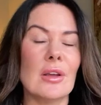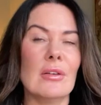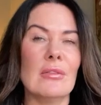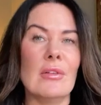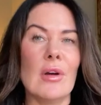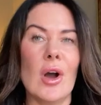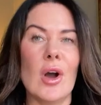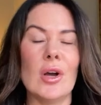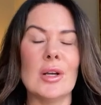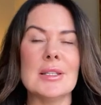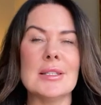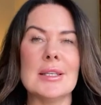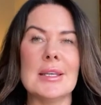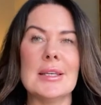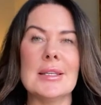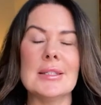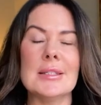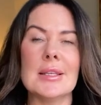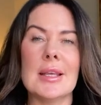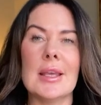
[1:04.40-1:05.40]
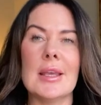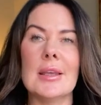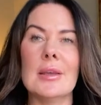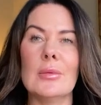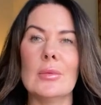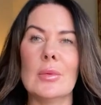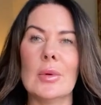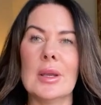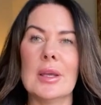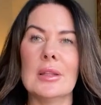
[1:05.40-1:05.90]
of RTT
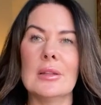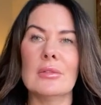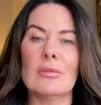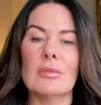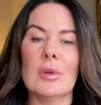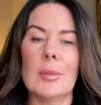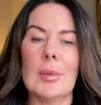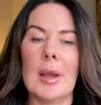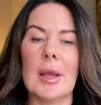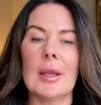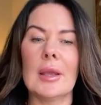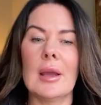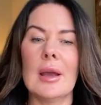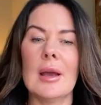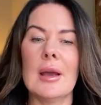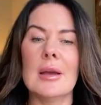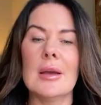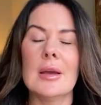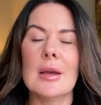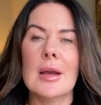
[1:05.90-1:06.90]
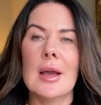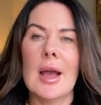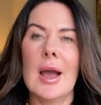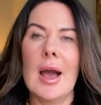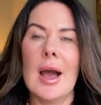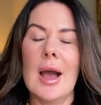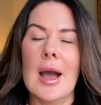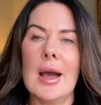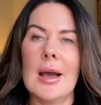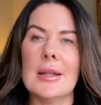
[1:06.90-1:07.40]
with Rebecca,
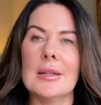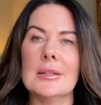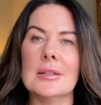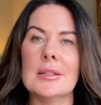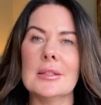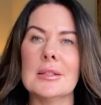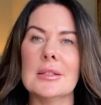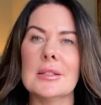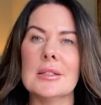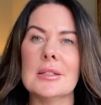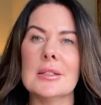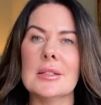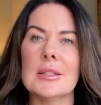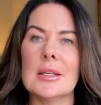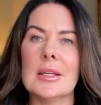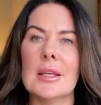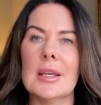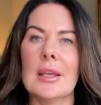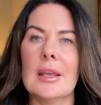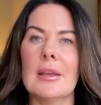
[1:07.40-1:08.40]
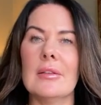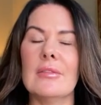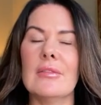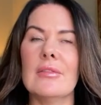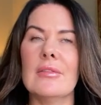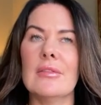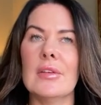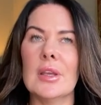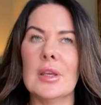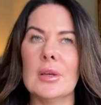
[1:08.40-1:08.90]
and it
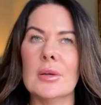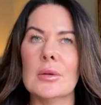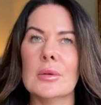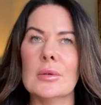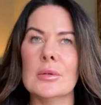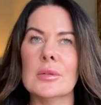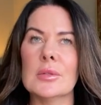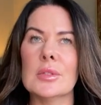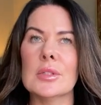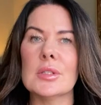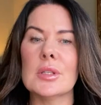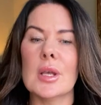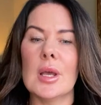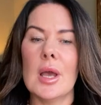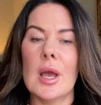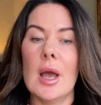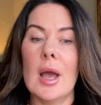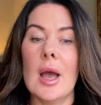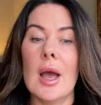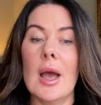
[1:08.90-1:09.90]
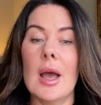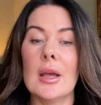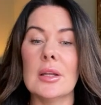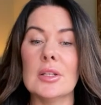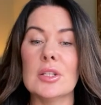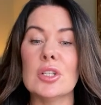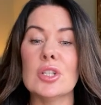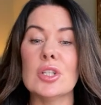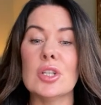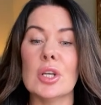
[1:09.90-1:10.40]
feels
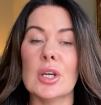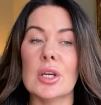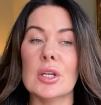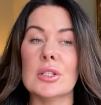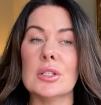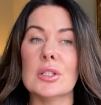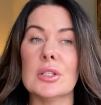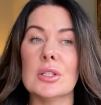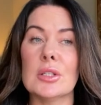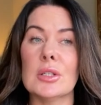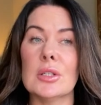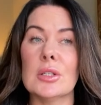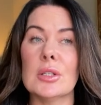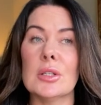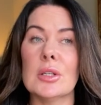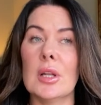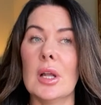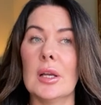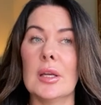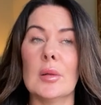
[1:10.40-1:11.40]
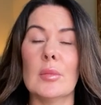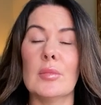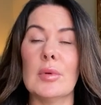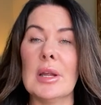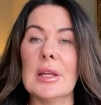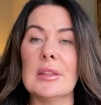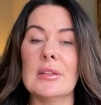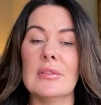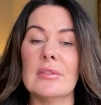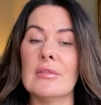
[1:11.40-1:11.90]
just like a
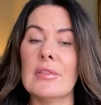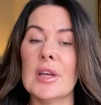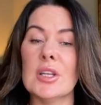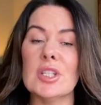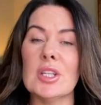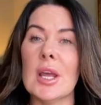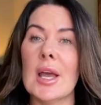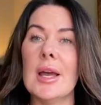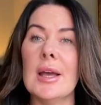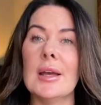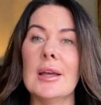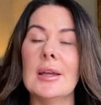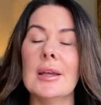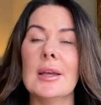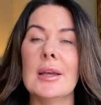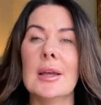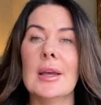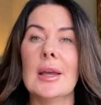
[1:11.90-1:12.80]
breath of fresh air,